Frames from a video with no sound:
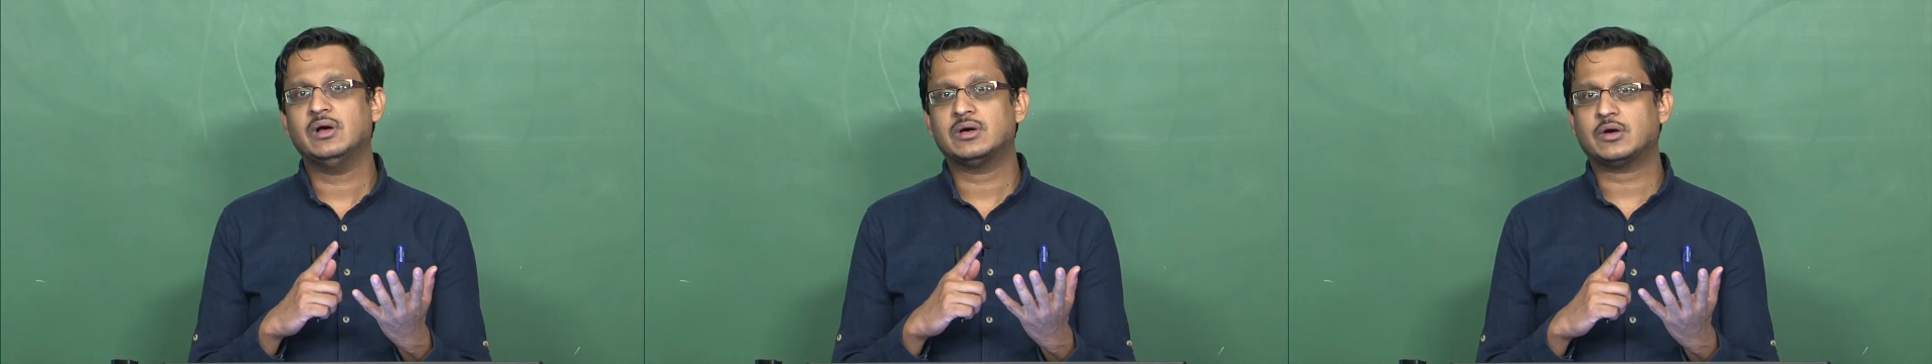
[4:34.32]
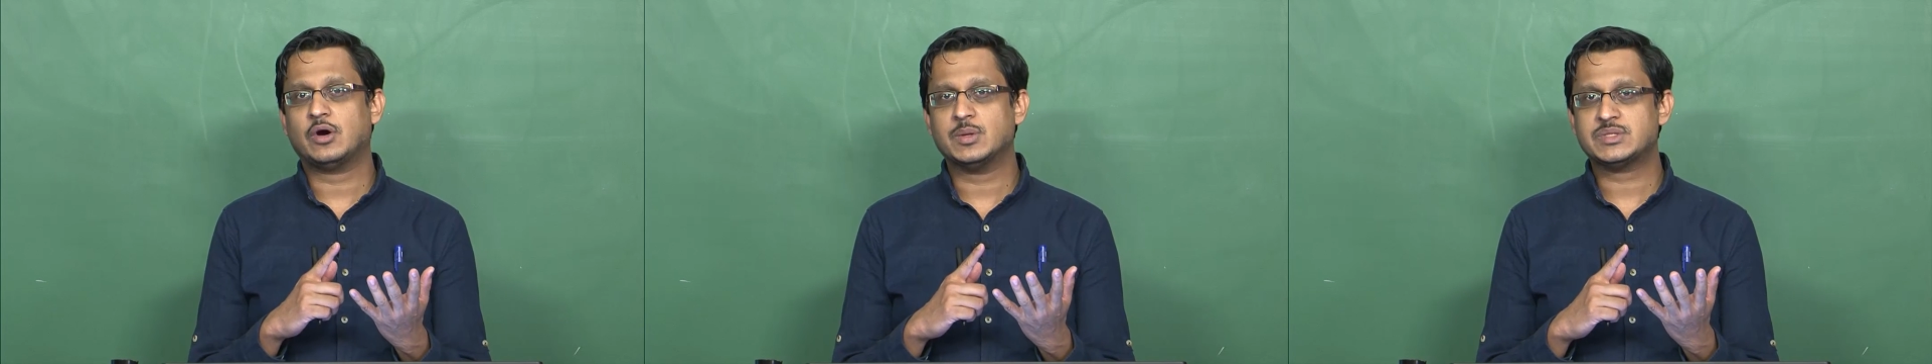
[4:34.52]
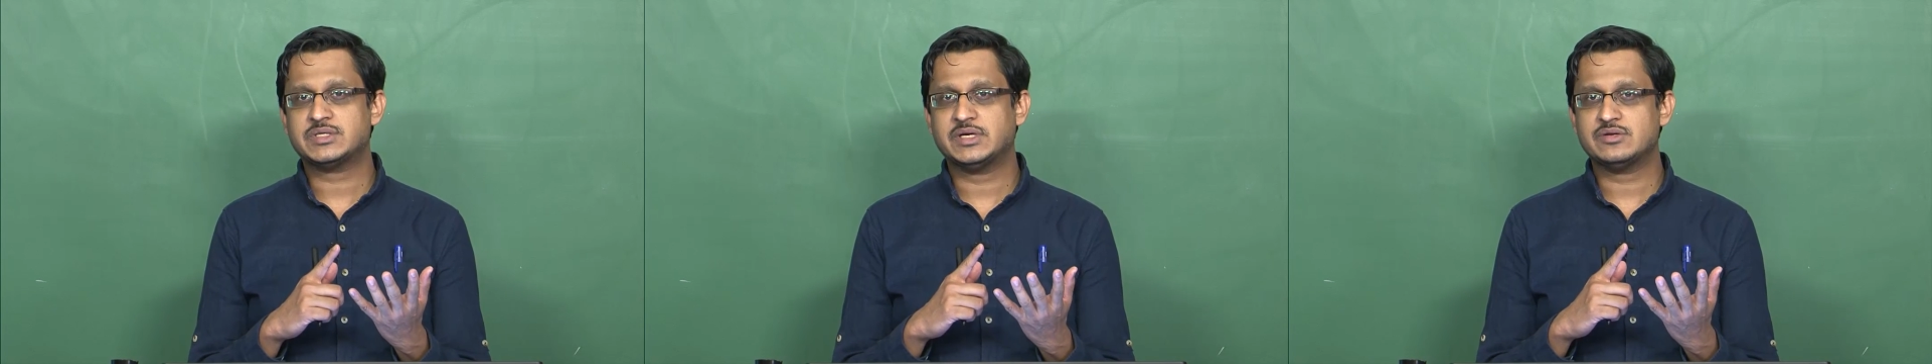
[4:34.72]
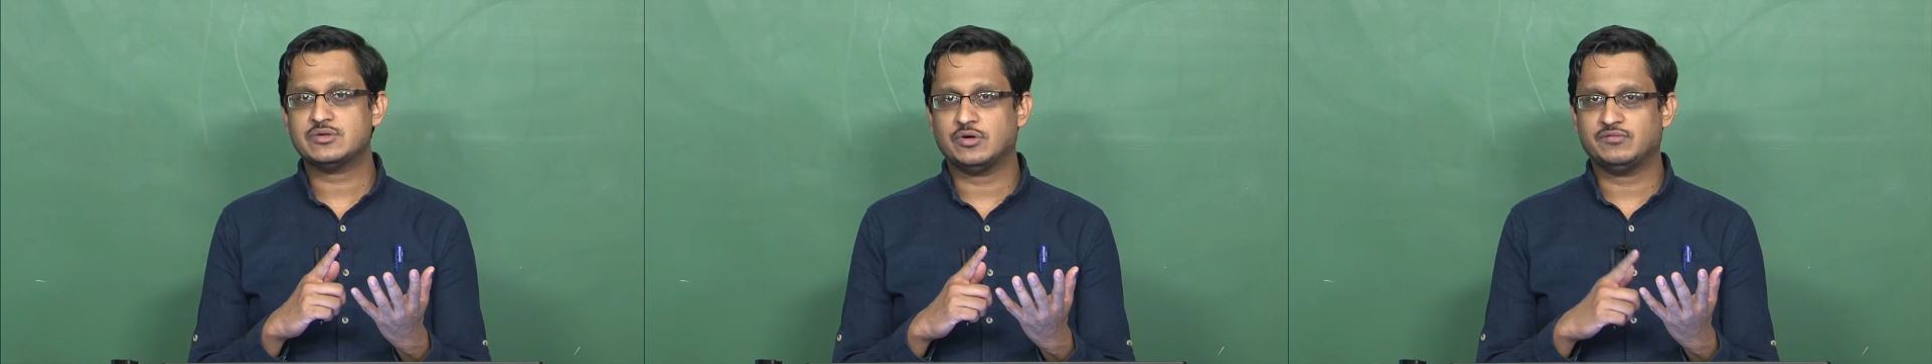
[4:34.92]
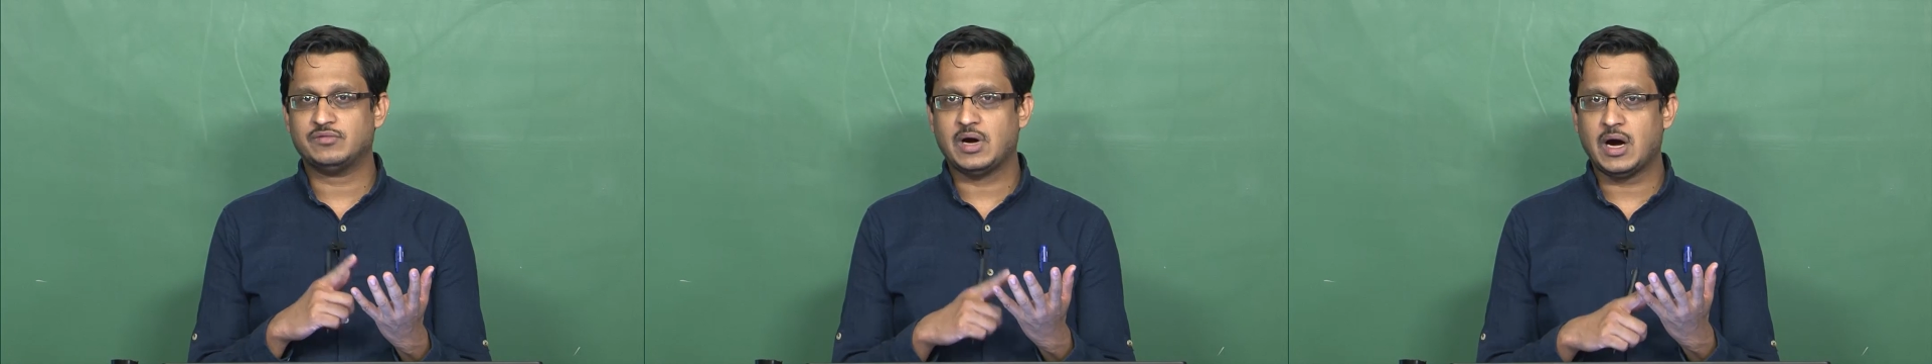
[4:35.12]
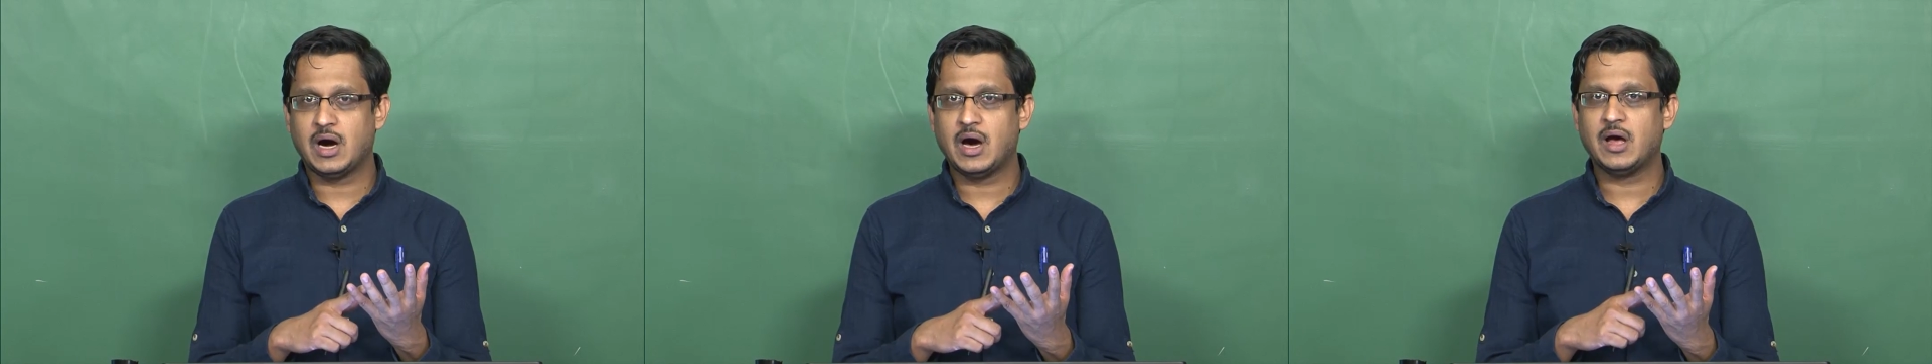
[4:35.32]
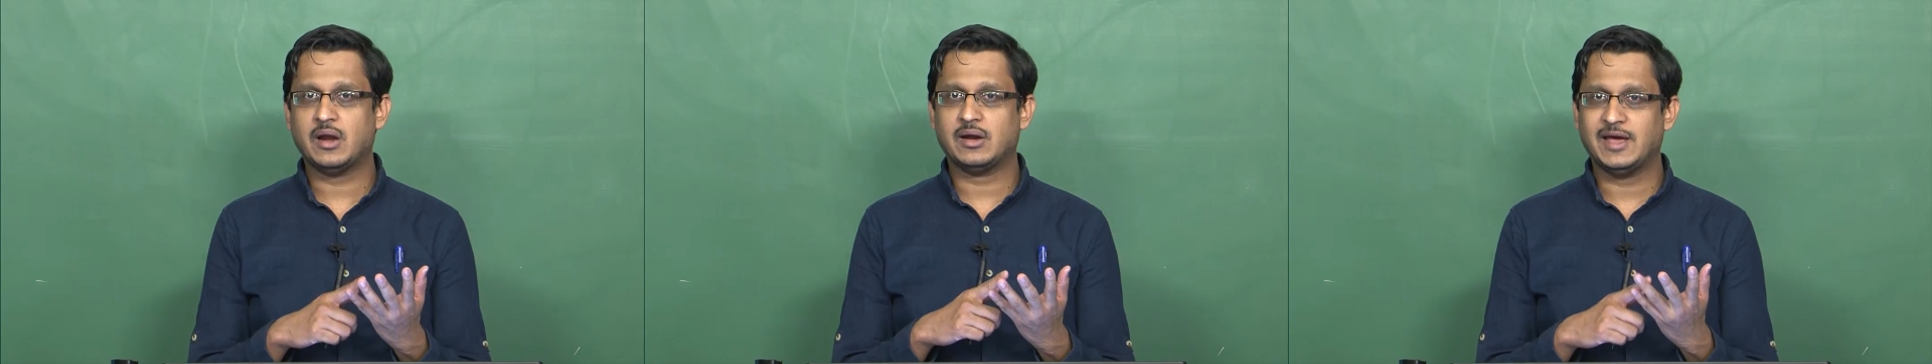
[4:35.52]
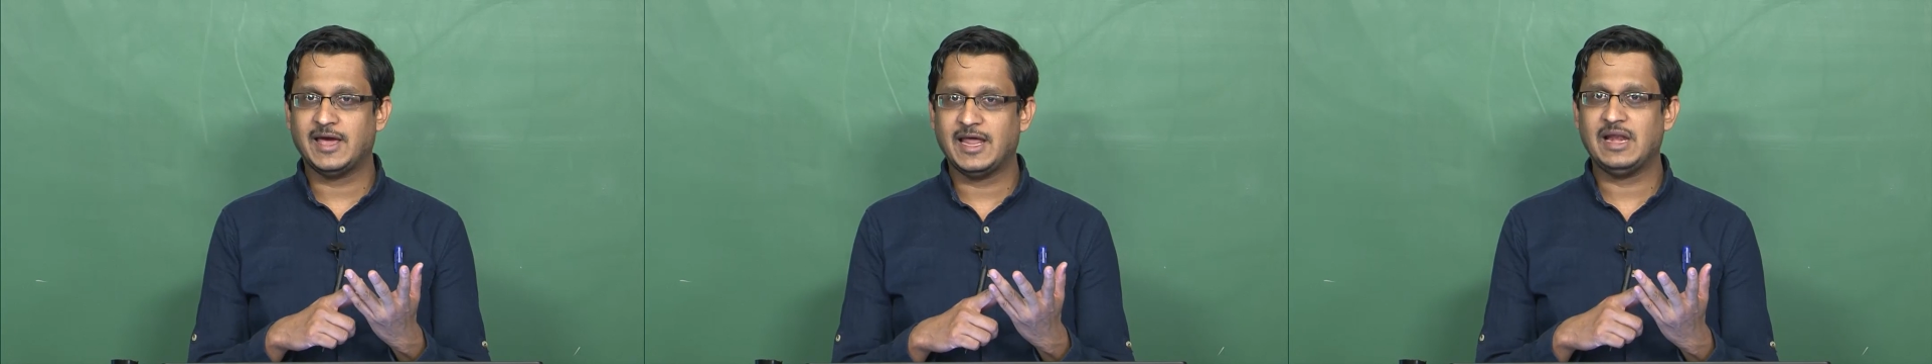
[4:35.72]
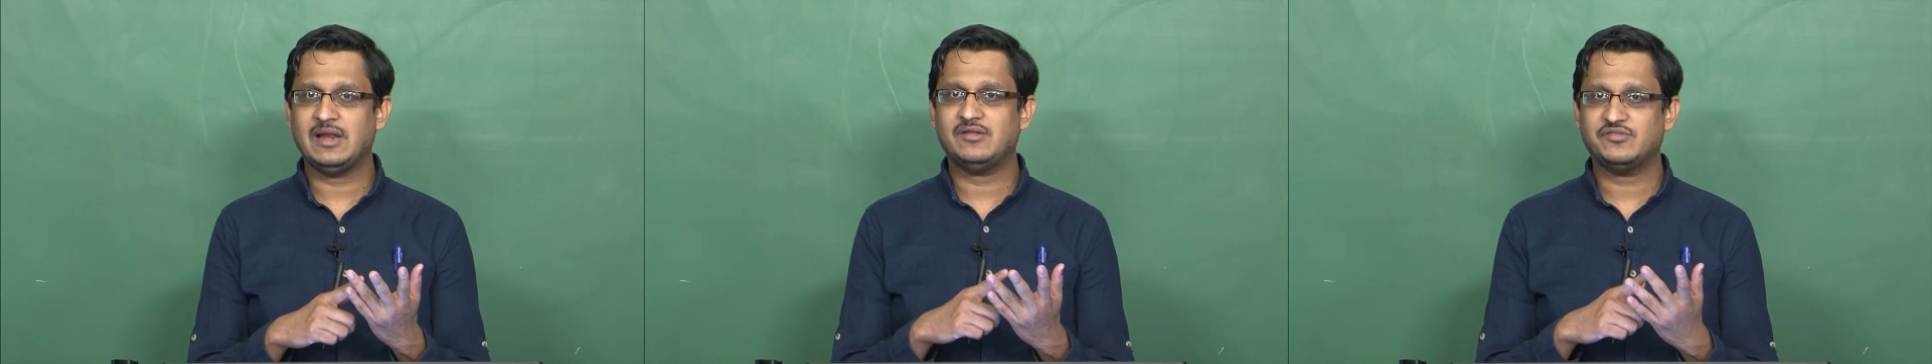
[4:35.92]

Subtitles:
constants of R, L,